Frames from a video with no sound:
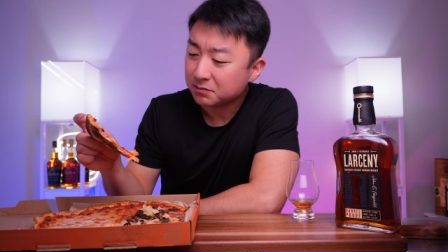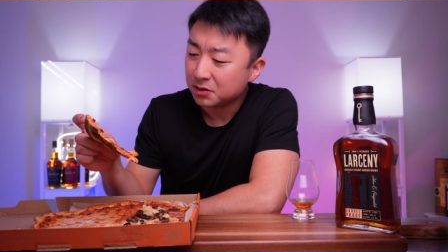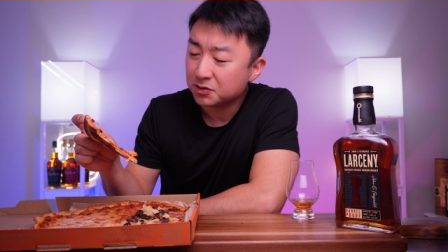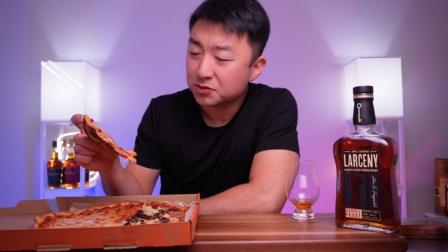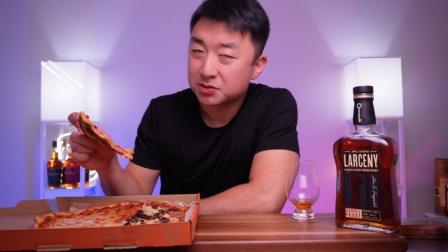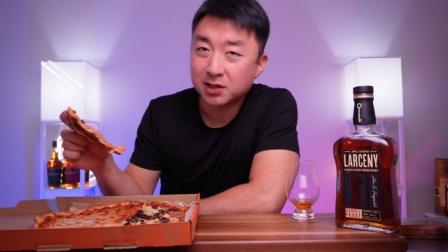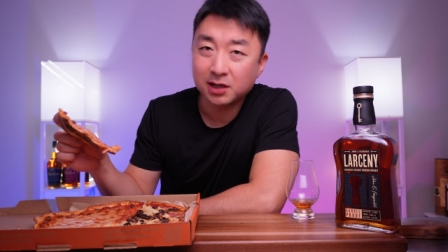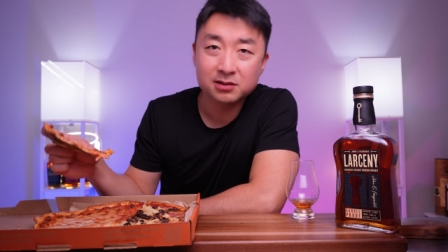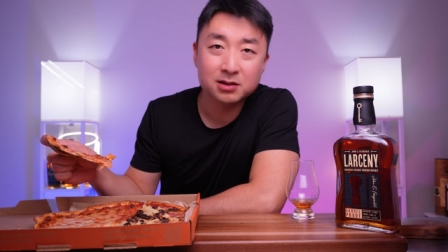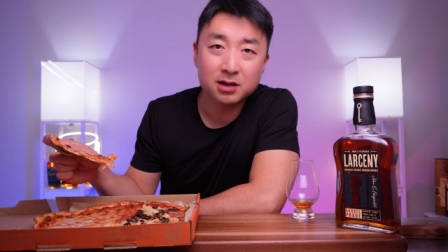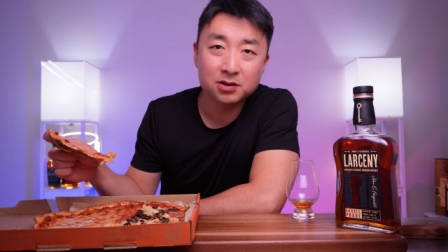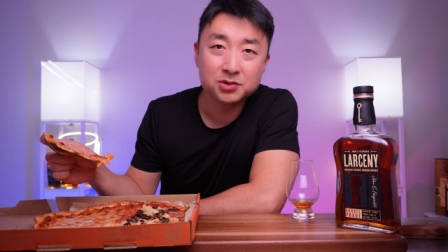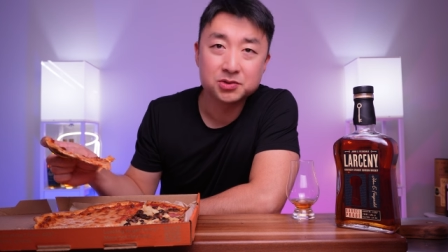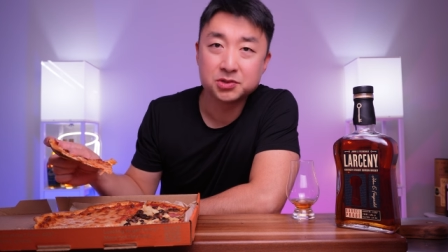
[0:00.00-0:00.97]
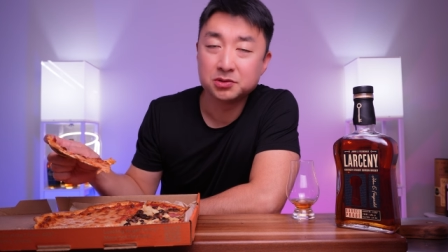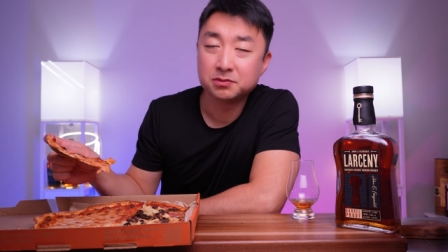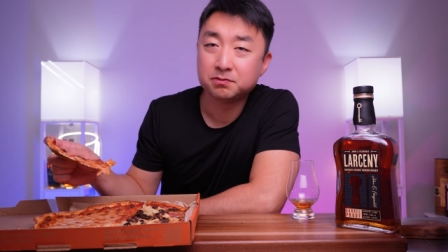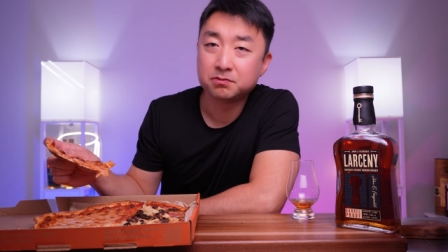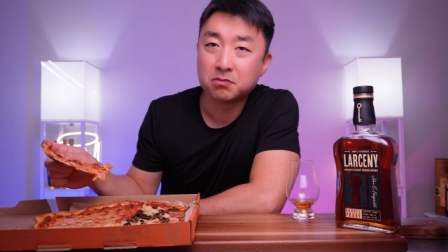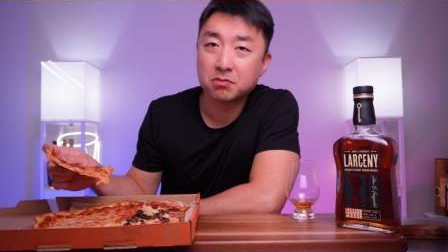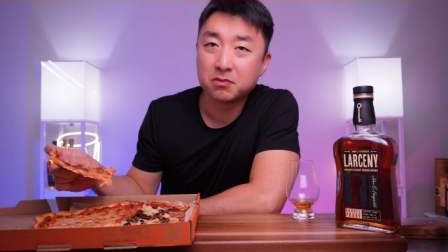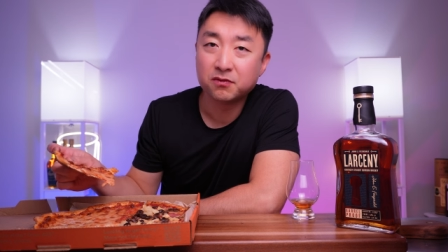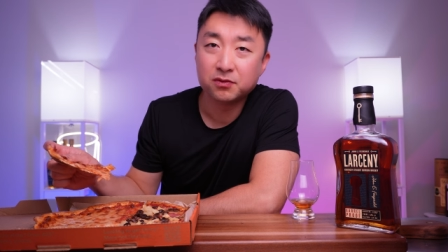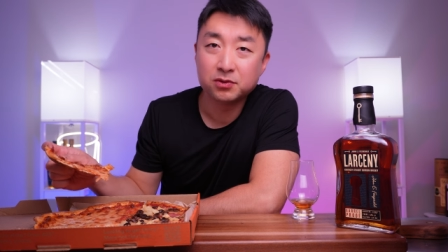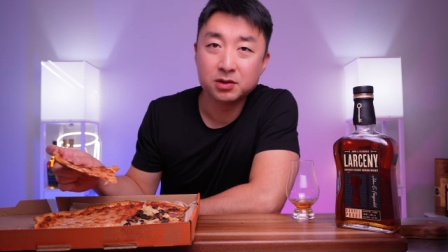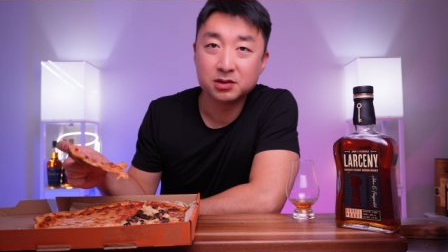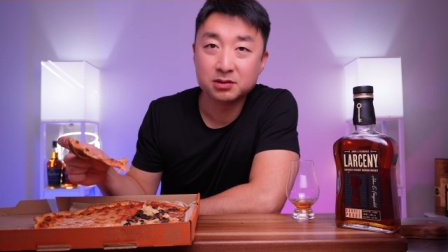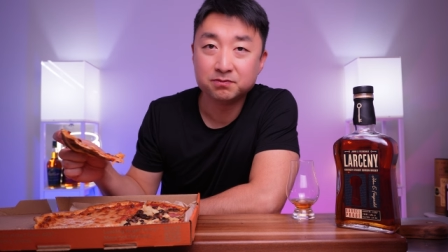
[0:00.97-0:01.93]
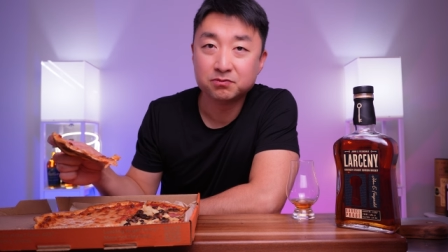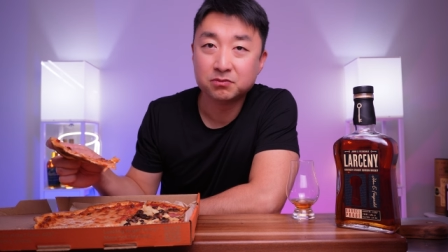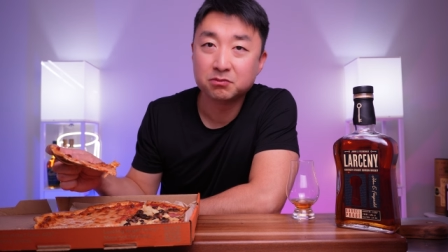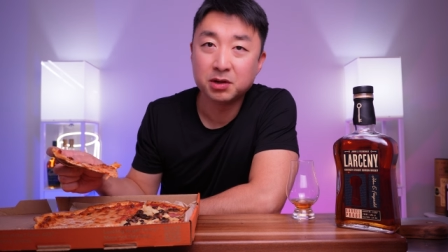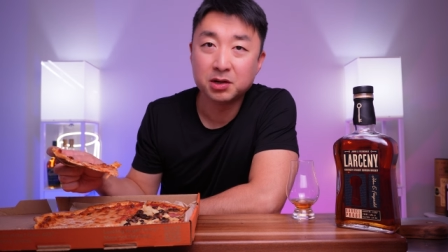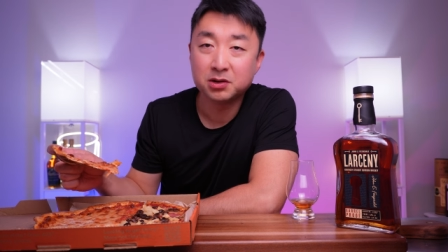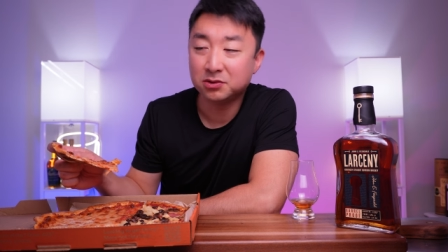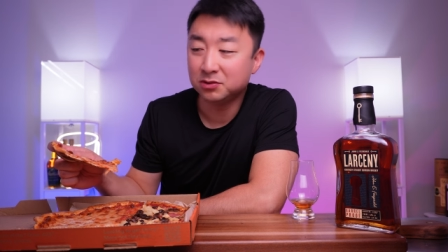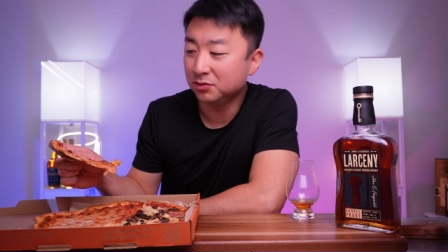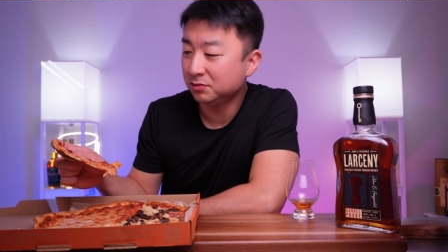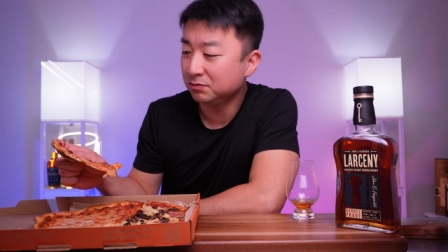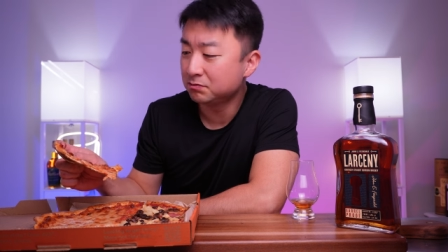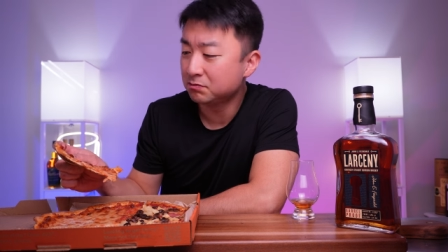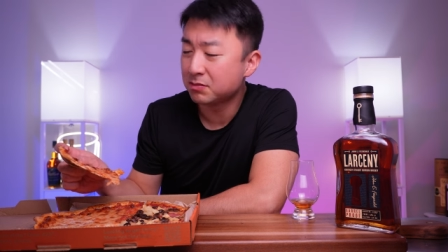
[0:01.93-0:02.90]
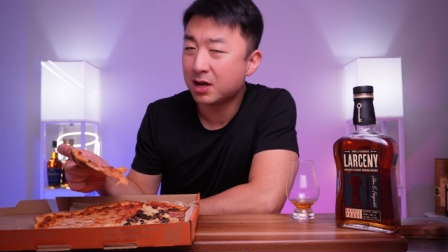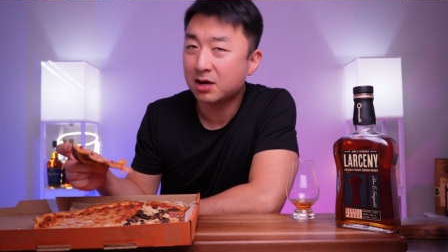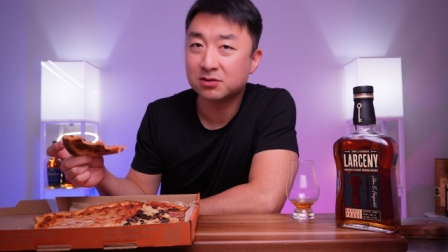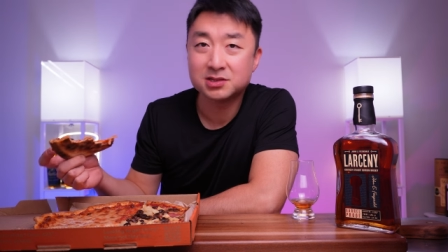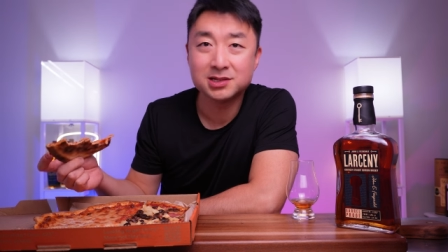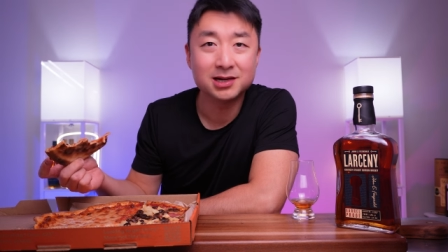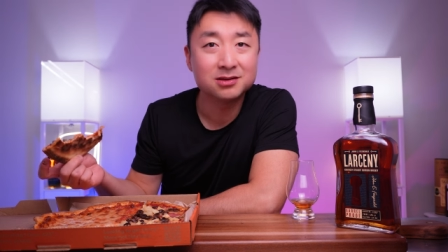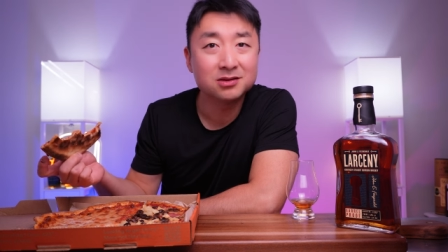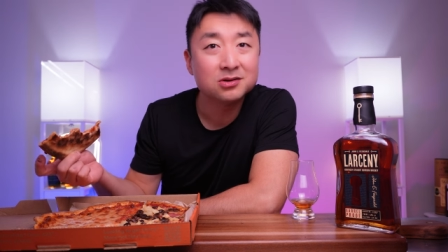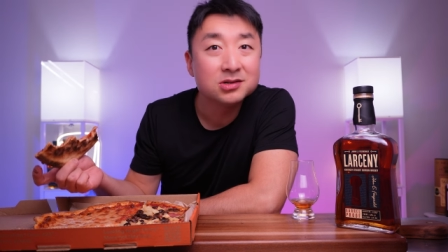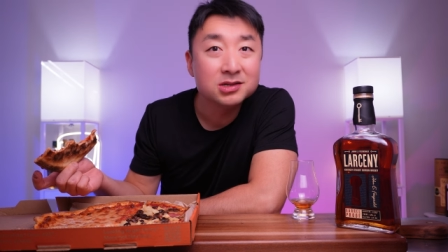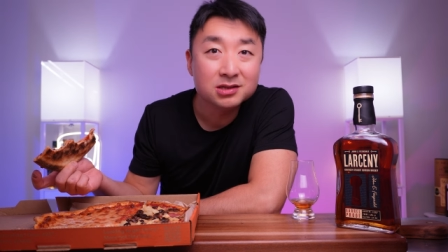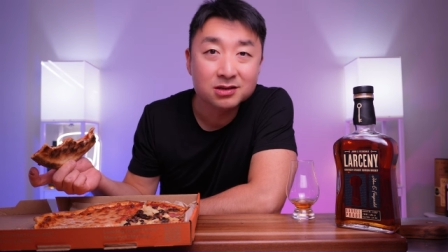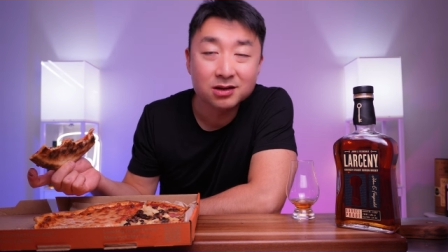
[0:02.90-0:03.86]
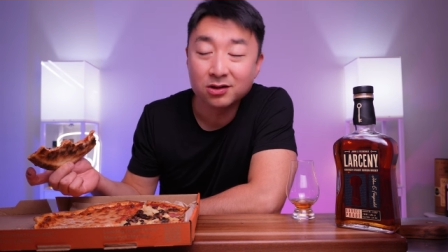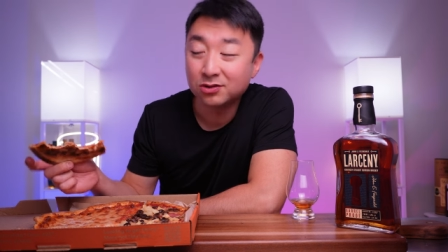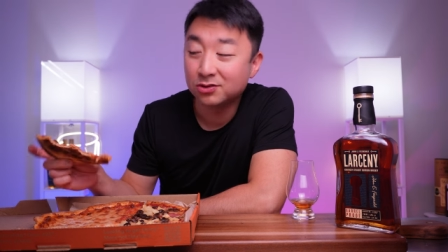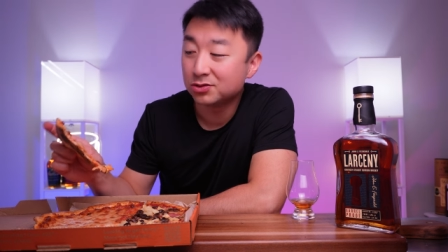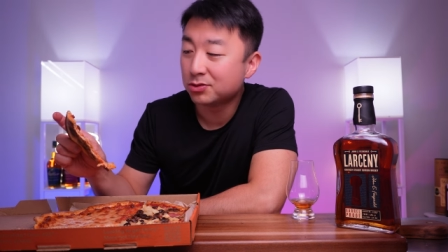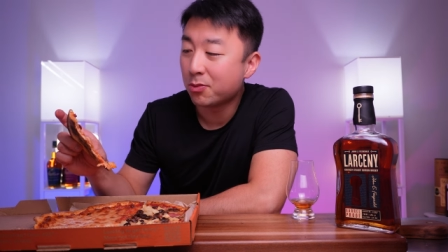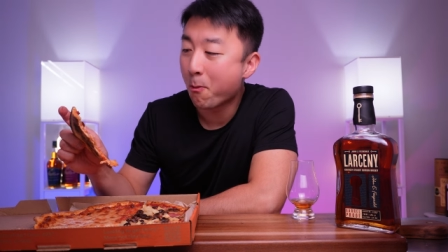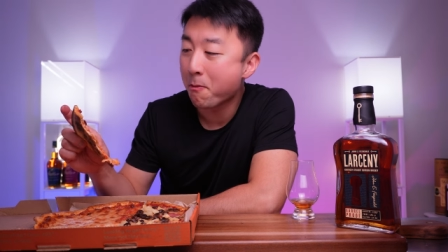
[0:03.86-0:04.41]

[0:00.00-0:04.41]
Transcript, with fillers: It was nine dollars for the make your own. Now it's like thirteen dollars.